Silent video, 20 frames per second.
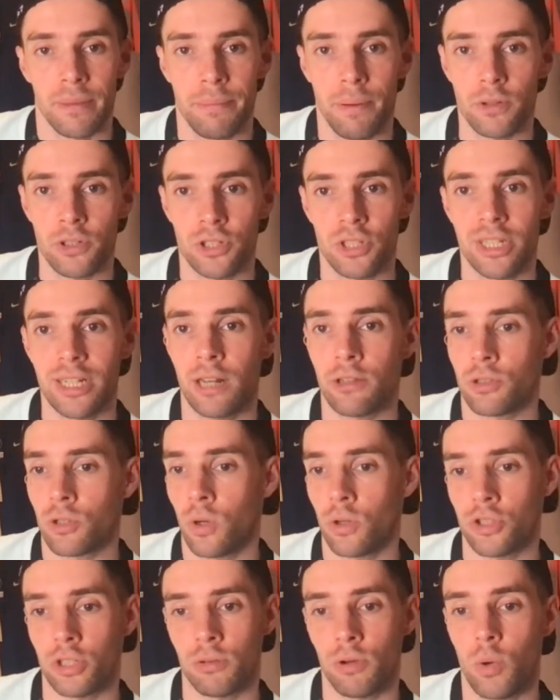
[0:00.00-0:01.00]
Pochettino's
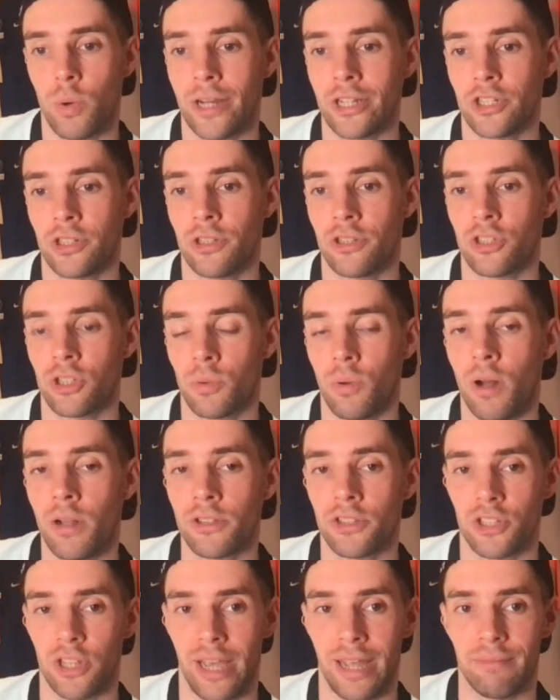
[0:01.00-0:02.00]
got some questions to
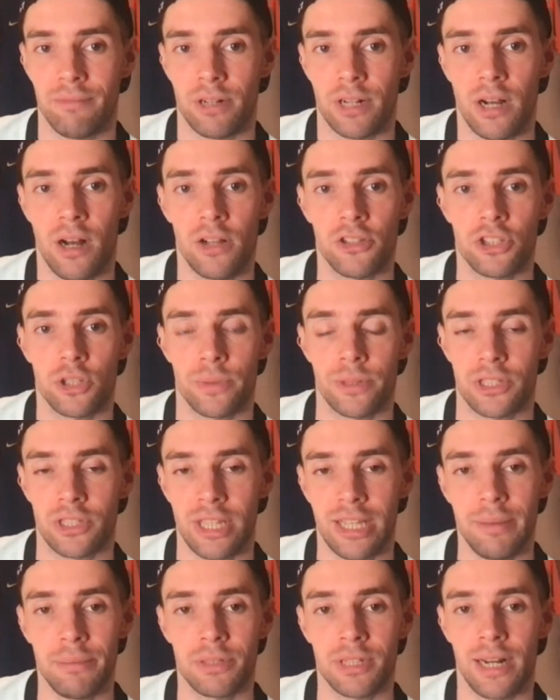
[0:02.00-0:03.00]
answer in regards to his
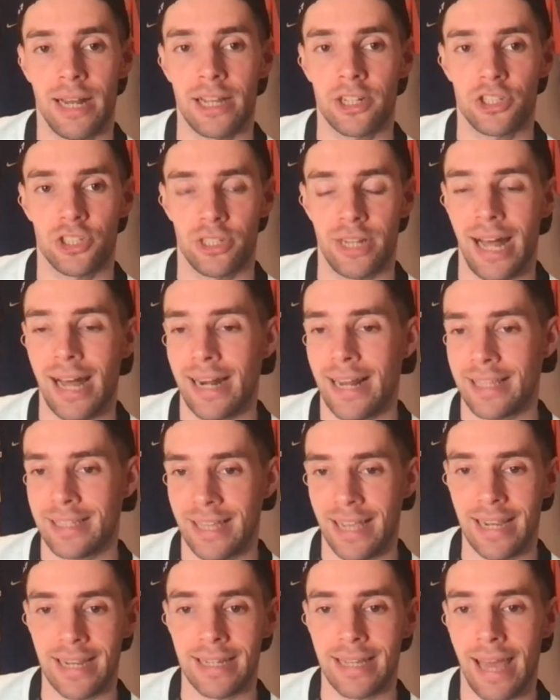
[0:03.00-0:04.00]
team selection and his
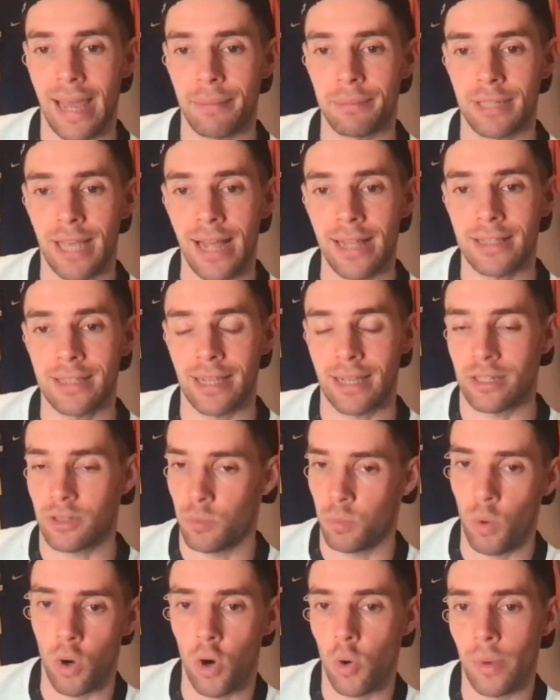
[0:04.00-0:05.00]
in-game tactics.
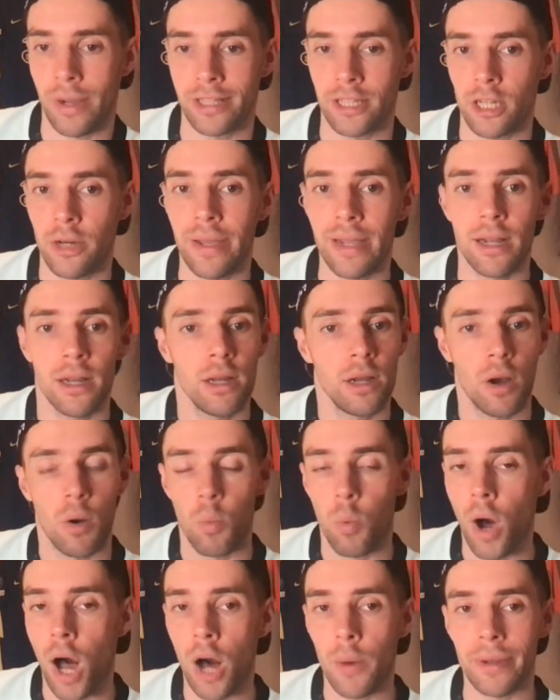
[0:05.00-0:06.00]
What are we doing?
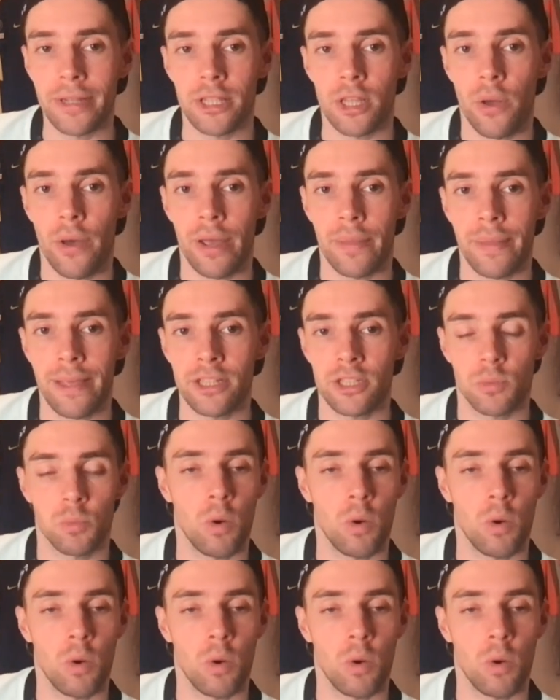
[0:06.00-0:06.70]
Why are we doing this?